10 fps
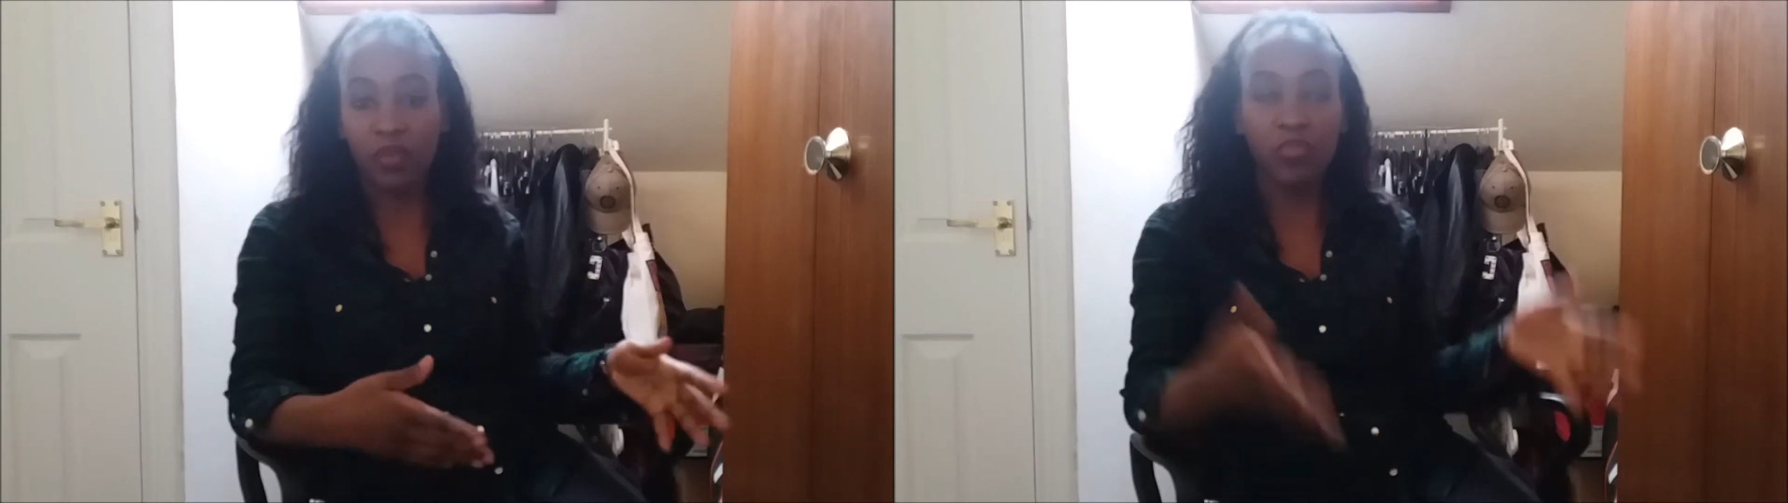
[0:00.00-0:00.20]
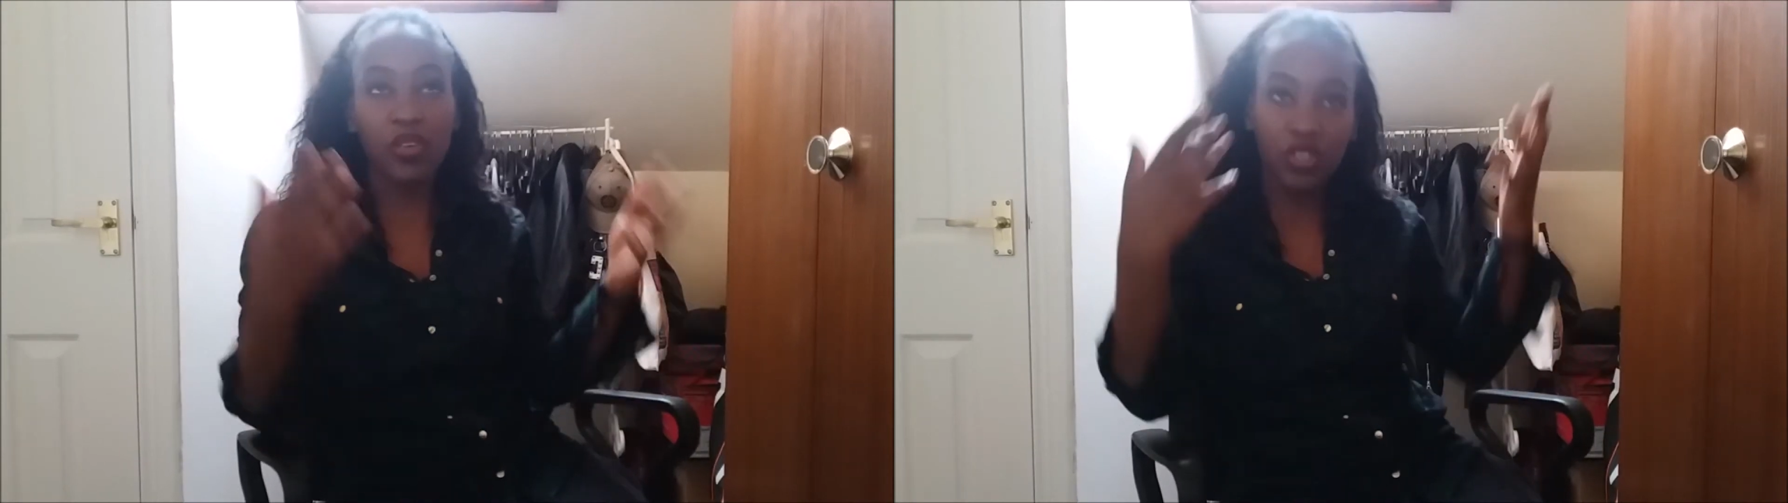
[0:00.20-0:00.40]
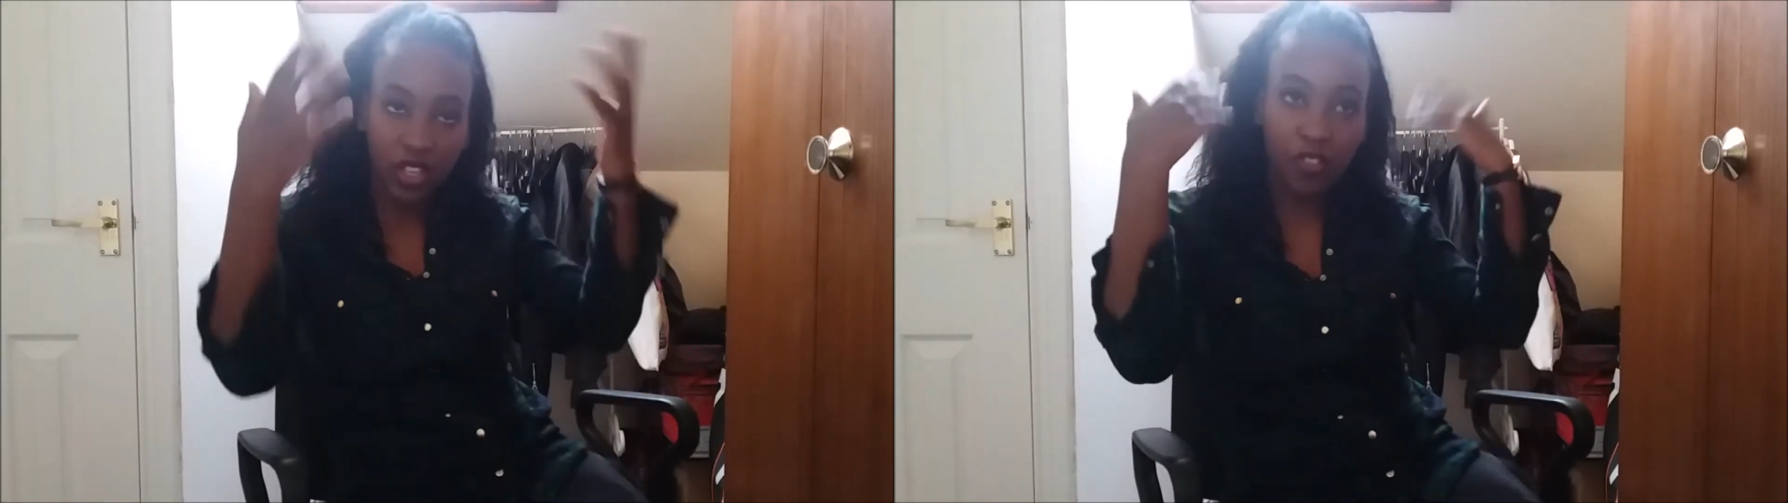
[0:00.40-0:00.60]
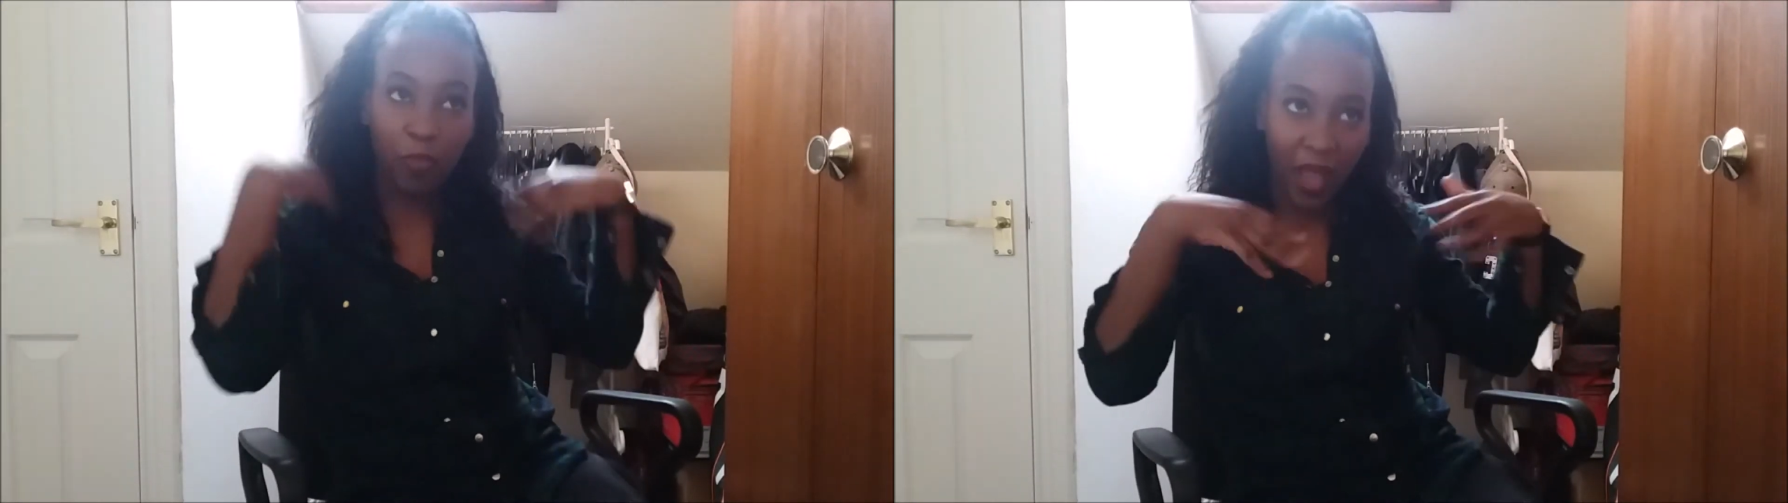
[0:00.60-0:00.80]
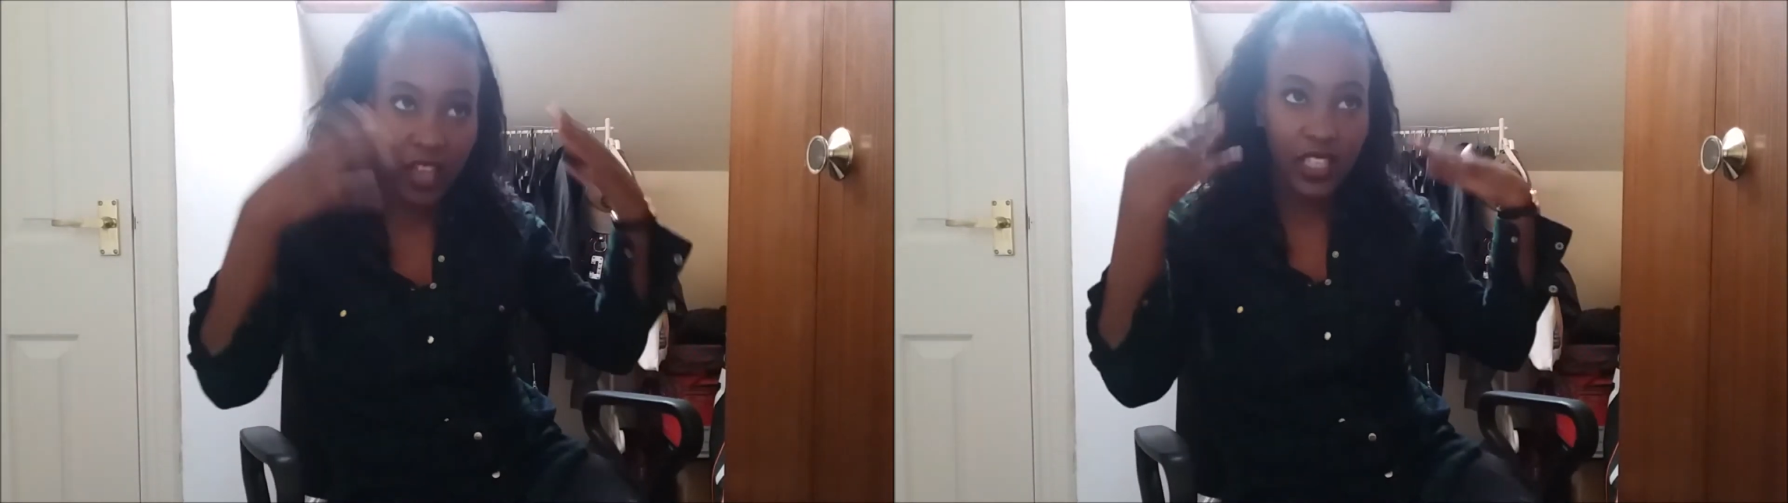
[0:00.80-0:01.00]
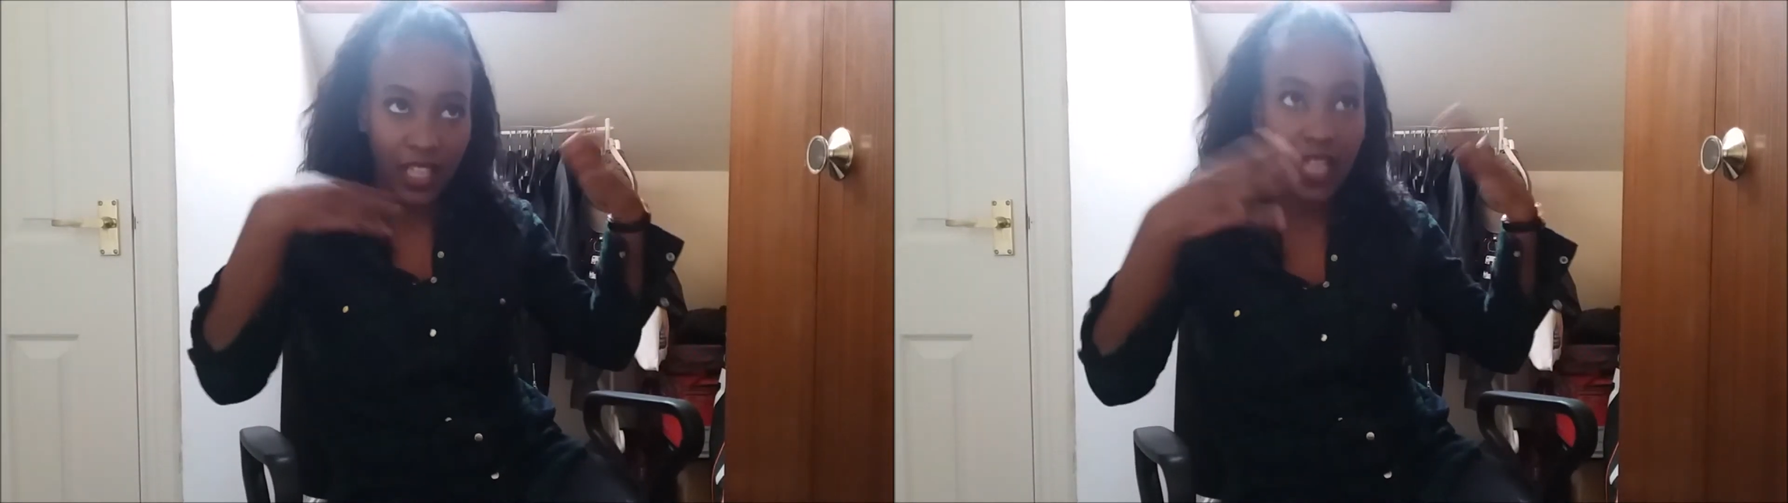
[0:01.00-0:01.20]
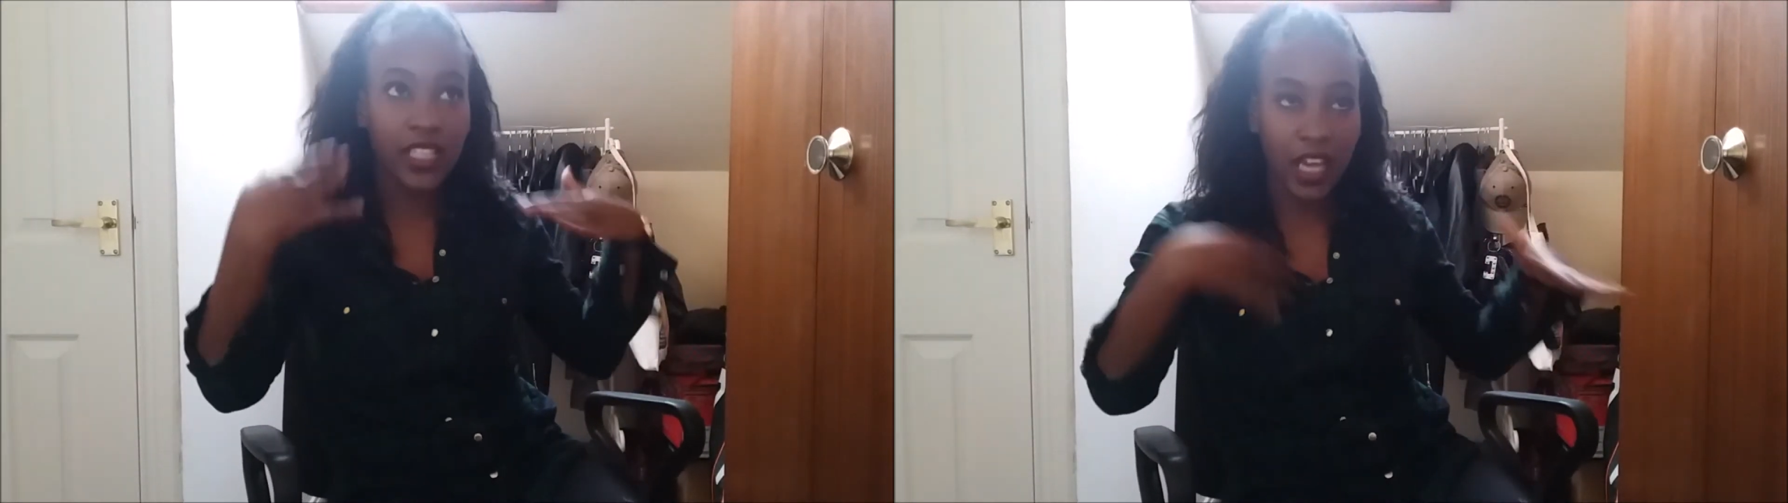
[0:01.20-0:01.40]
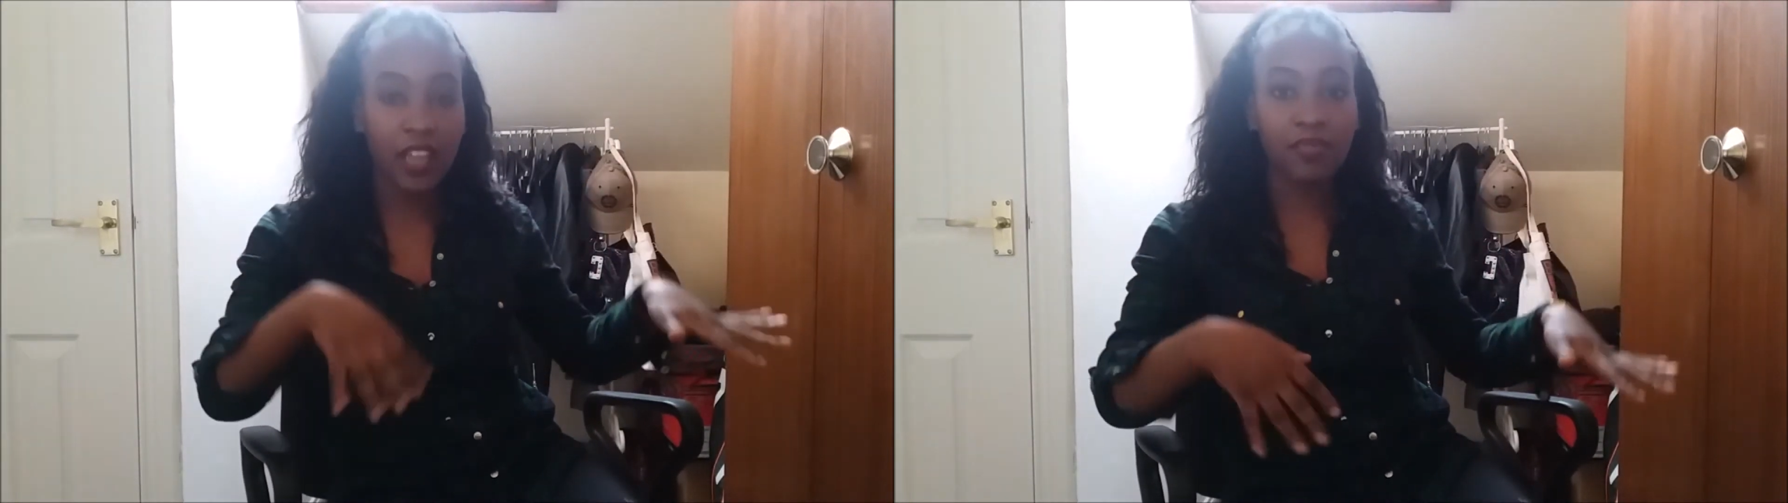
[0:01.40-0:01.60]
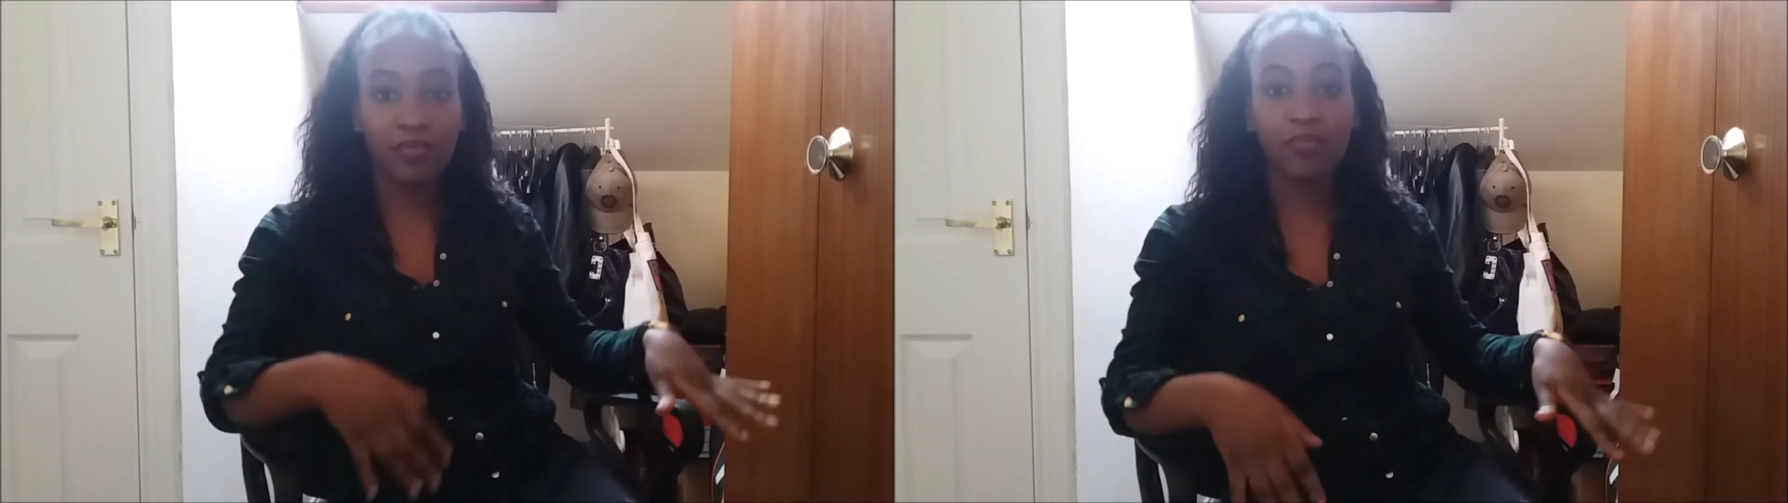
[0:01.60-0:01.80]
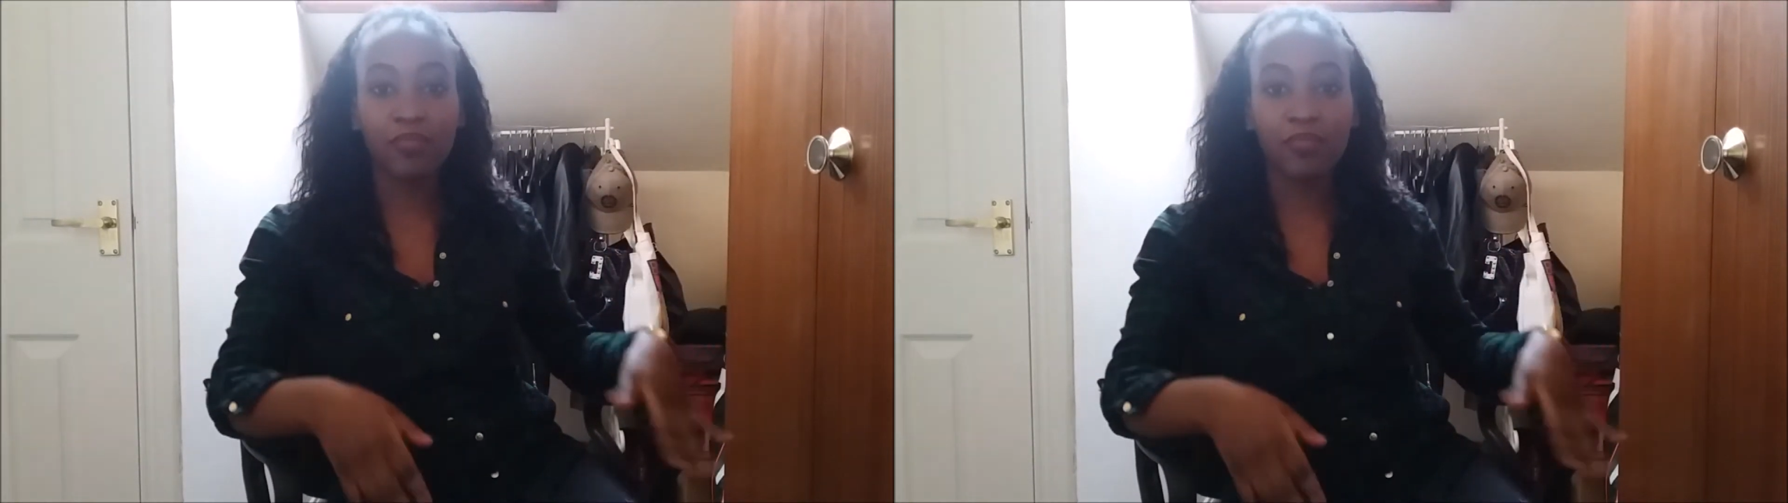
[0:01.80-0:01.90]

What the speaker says: Like bring yourself back to that time.